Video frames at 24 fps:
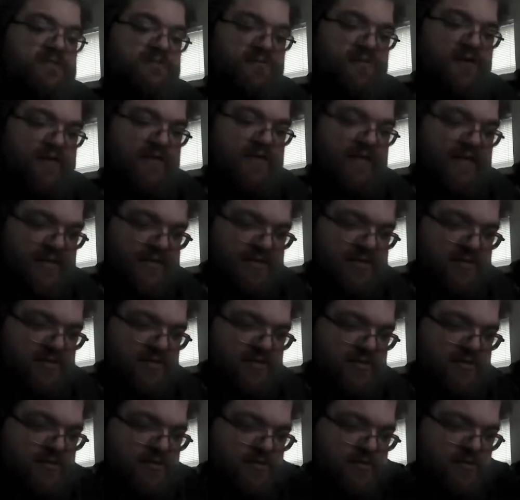pretty neat.
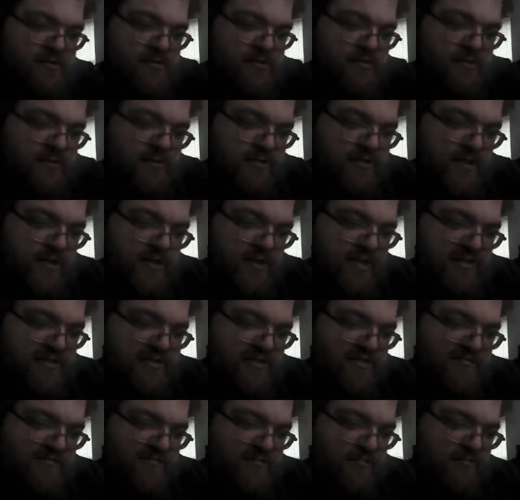I guess
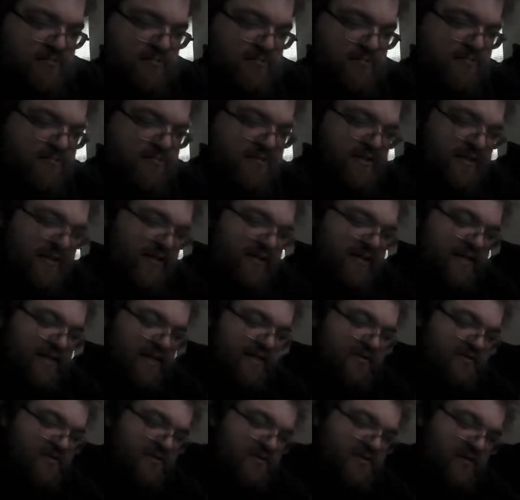if you like that
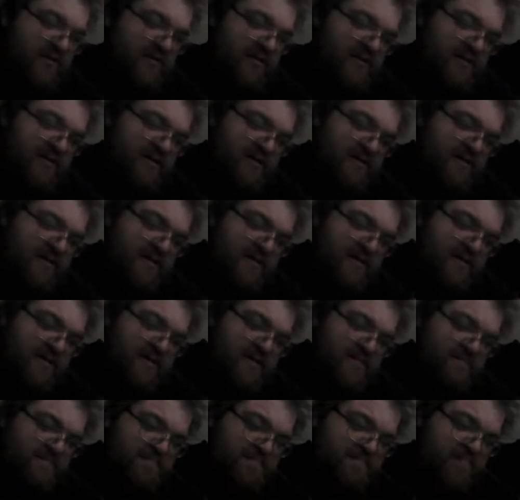sort of thing.
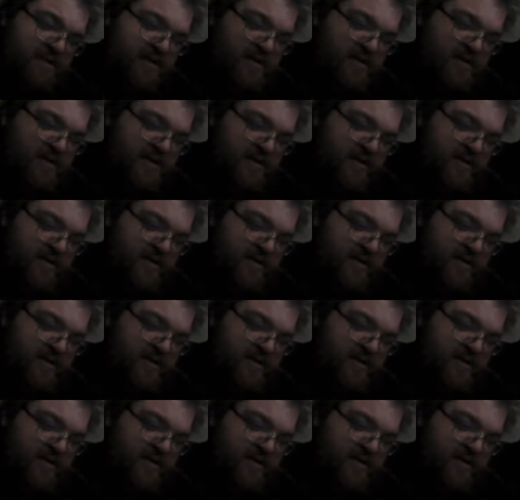But